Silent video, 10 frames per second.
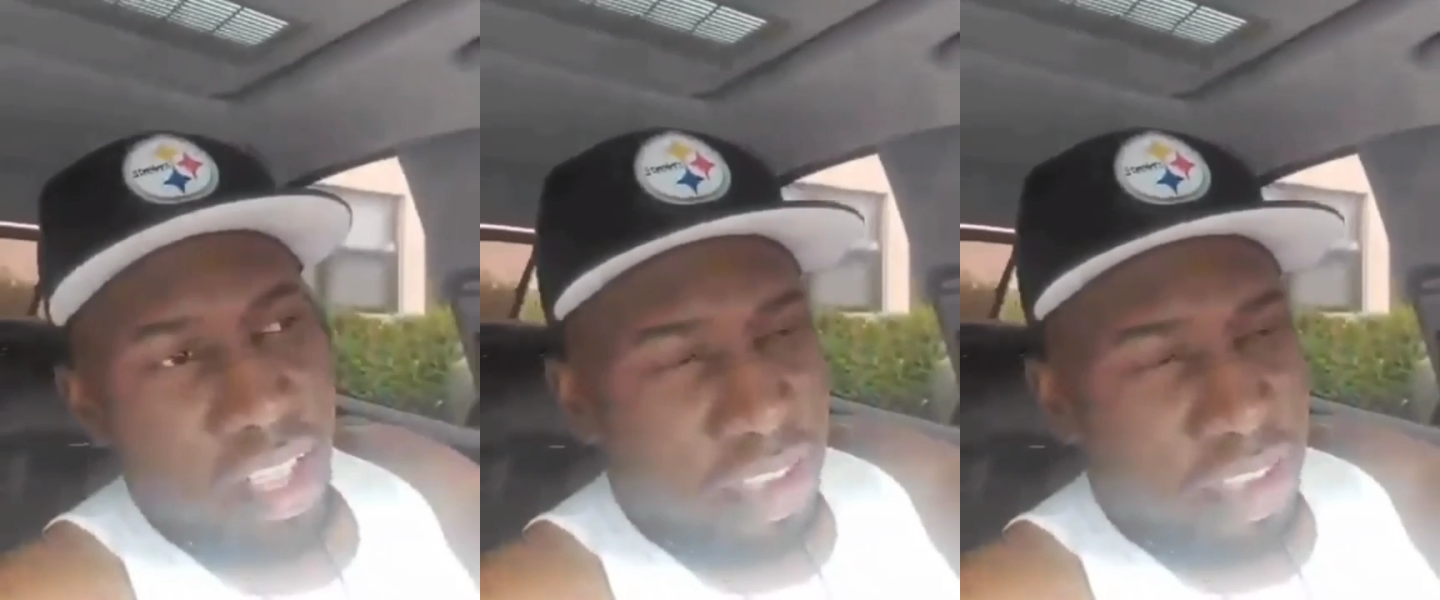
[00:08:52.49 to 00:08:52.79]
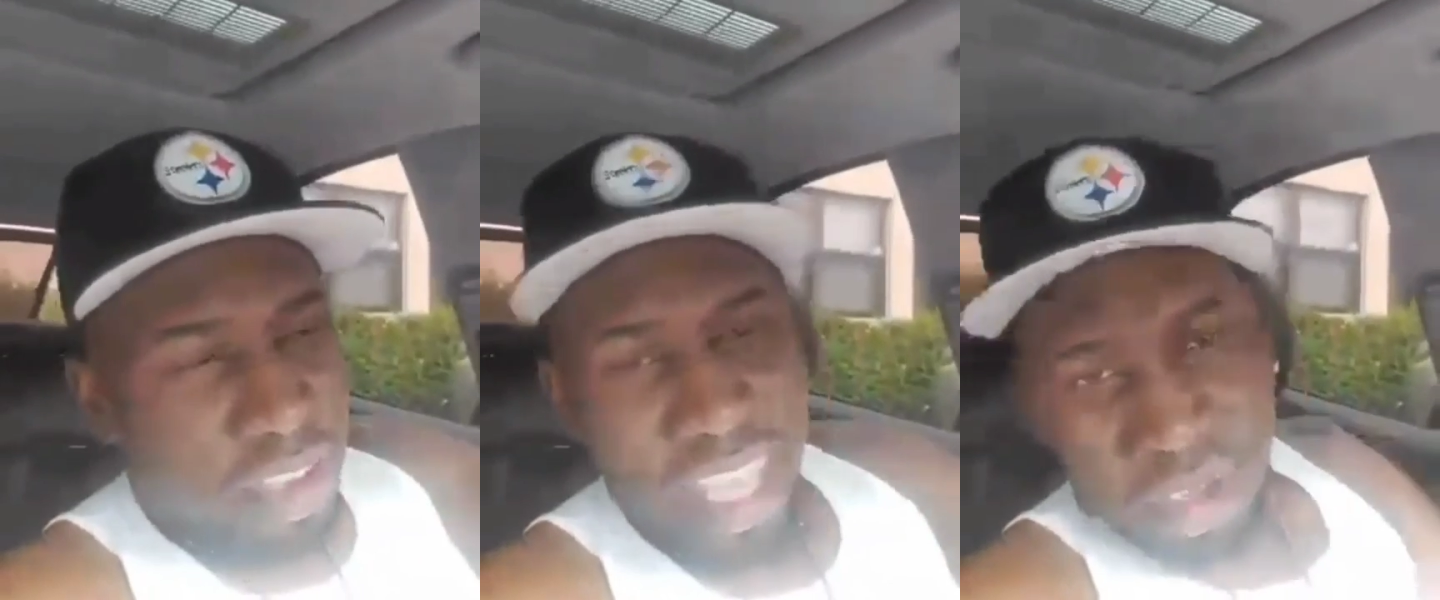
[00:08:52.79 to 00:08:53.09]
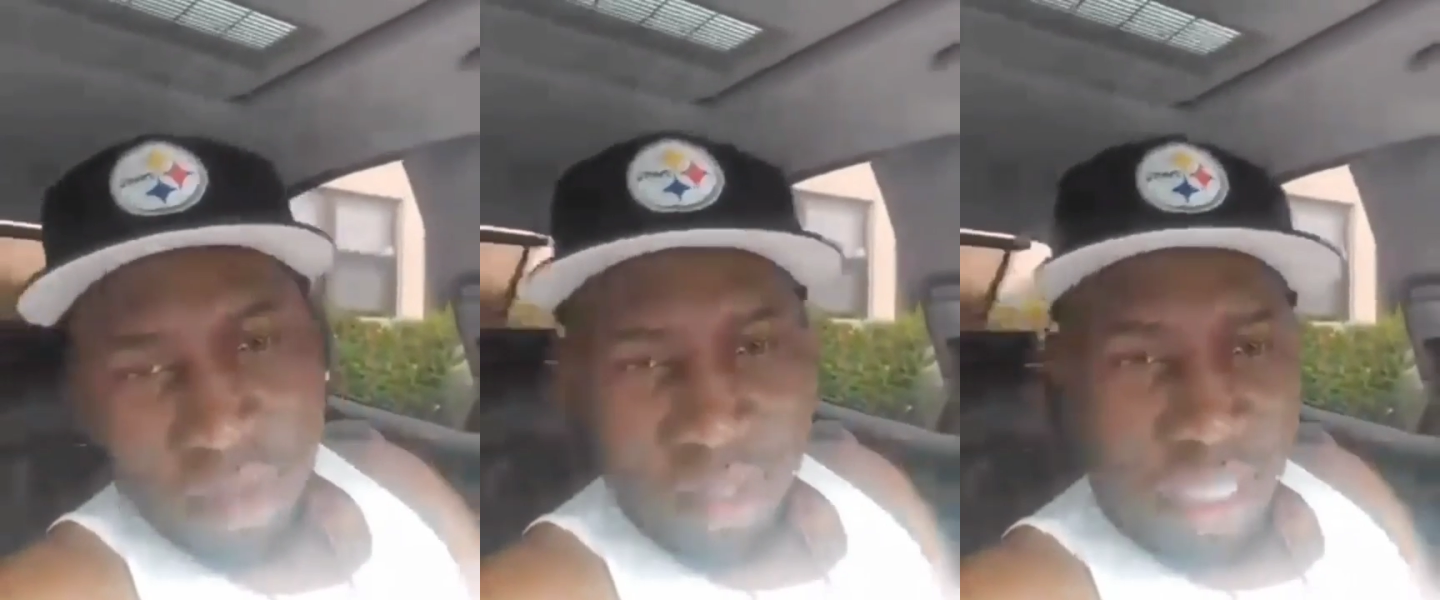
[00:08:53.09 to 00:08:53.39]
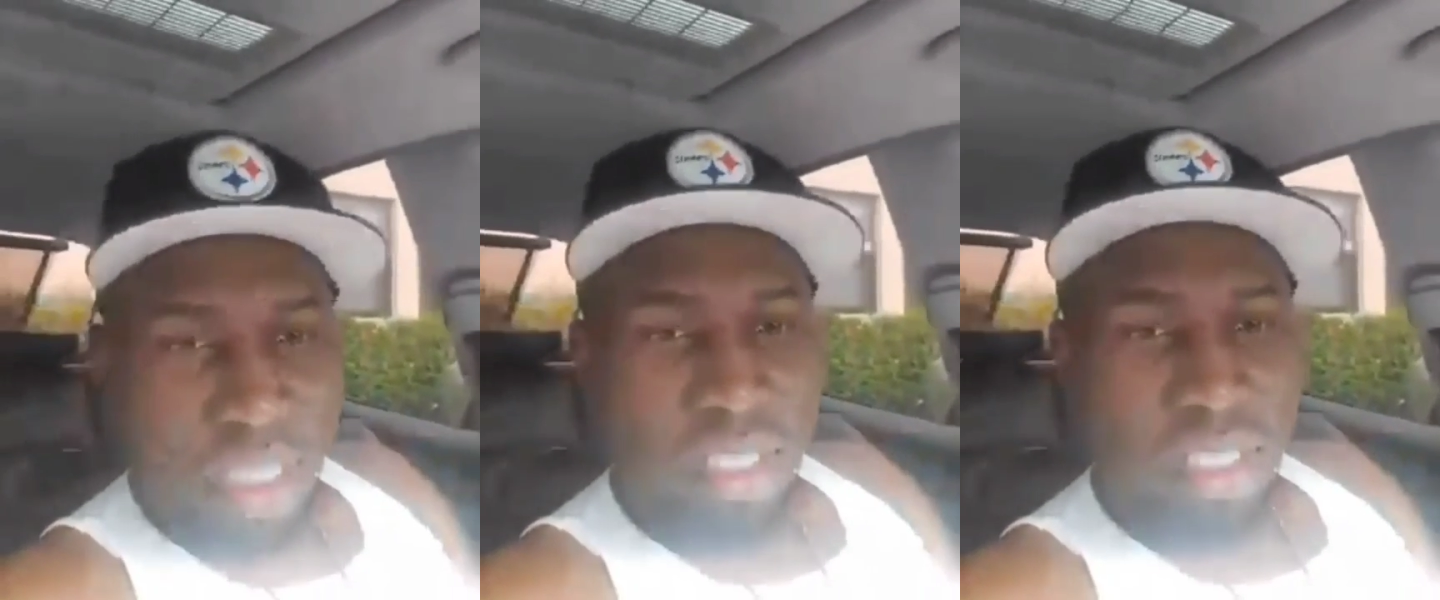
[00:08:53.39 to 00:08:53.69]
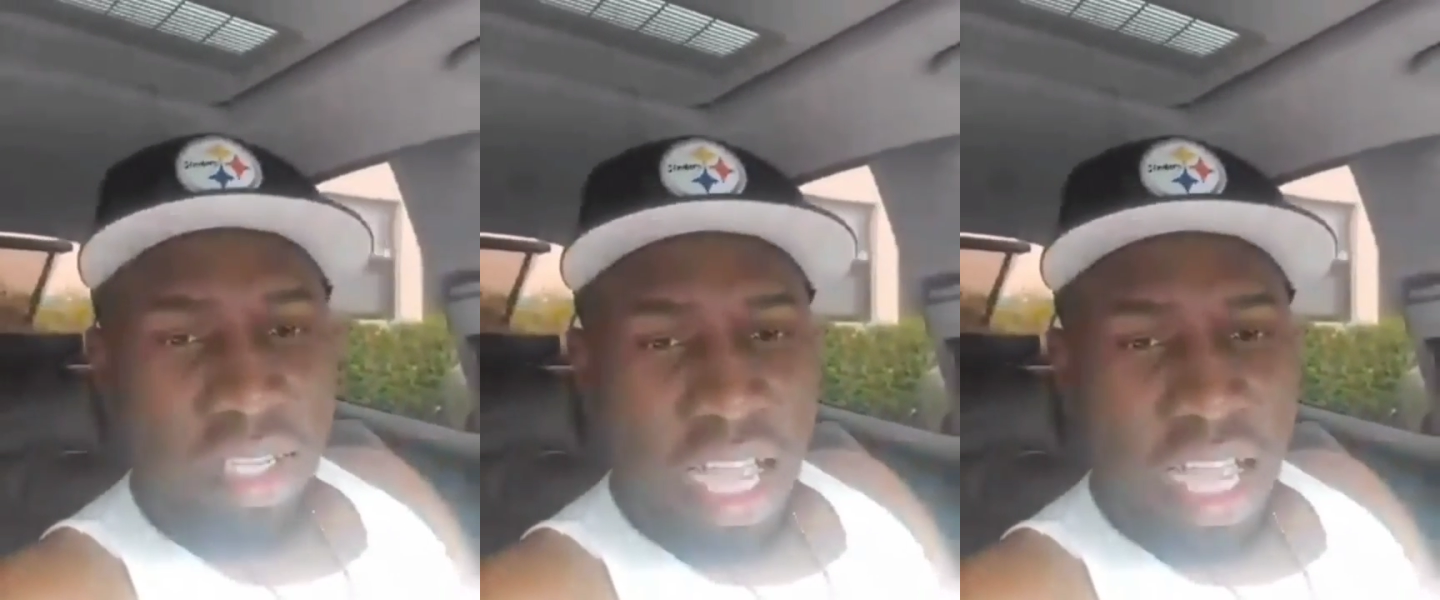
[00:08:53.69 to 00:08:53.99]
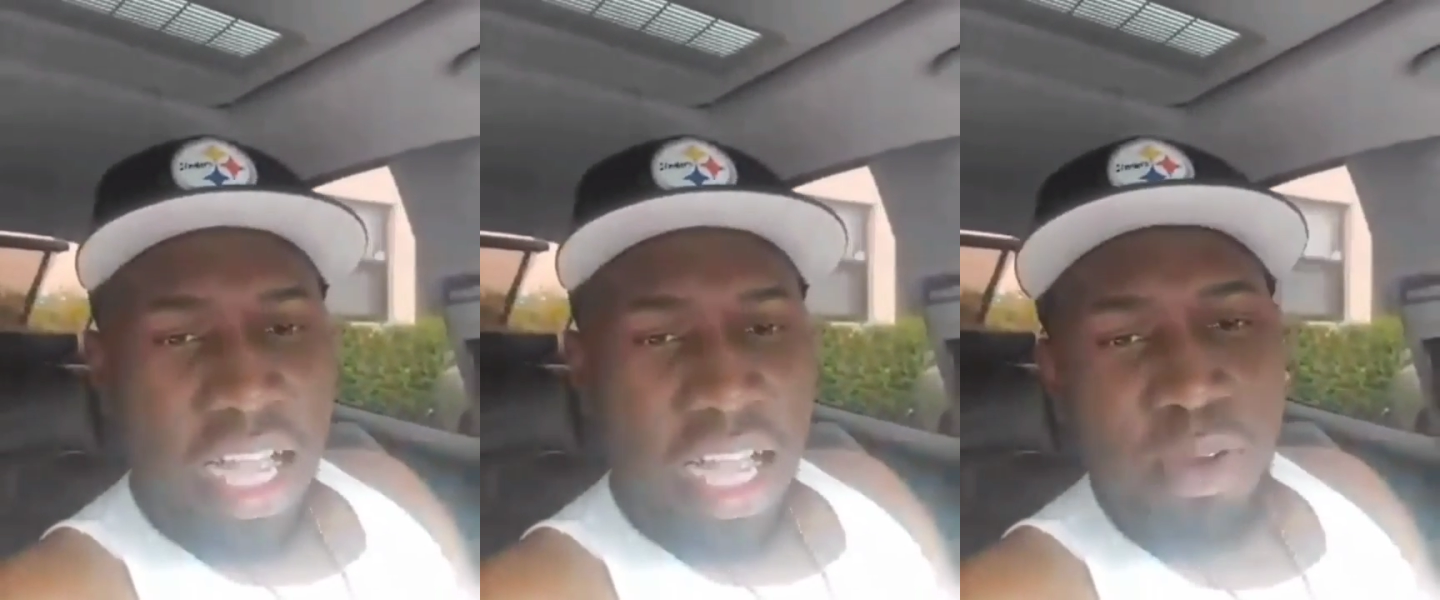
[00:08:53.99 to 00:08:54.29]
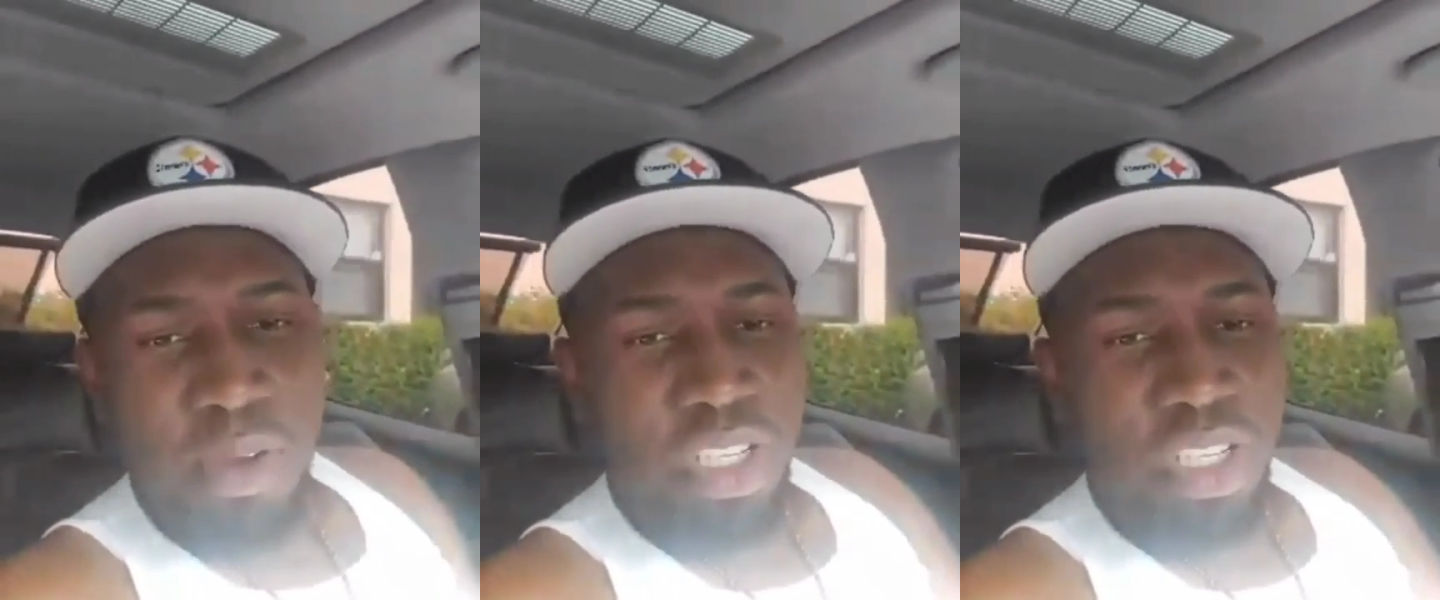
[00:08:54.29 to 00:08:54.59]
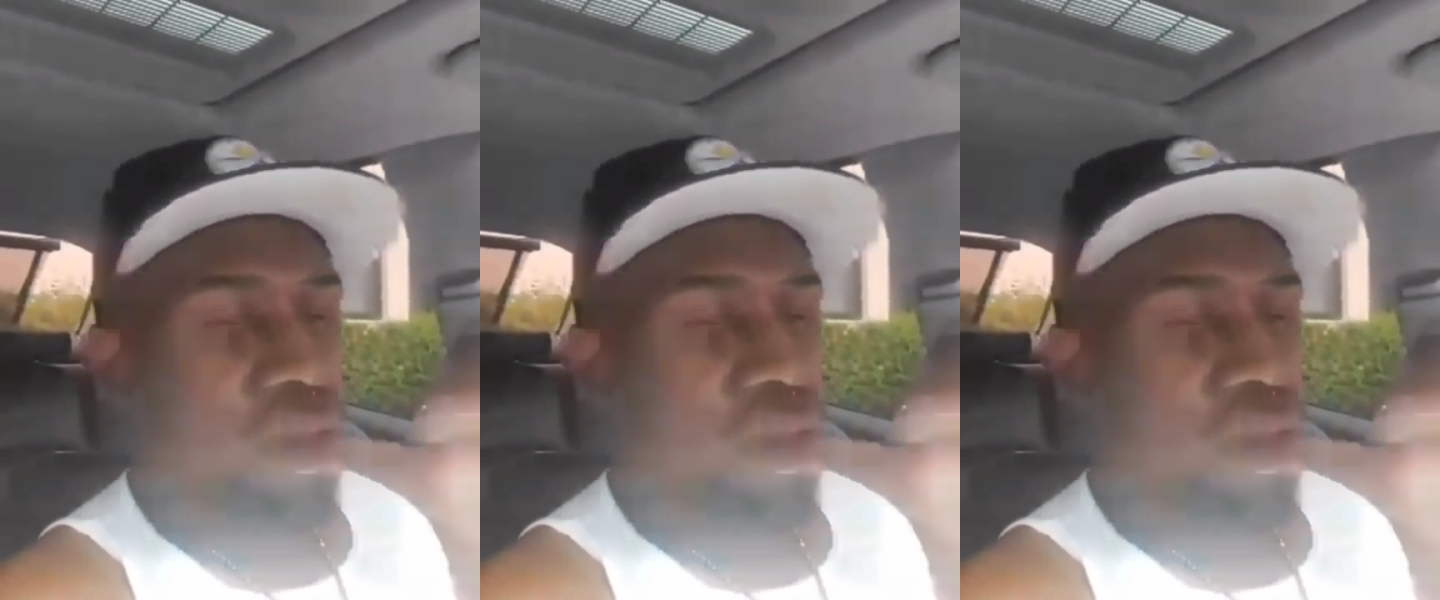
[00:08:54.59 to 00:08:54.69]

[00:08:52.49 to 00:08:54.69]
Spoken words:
forget something, you know. Cause God will just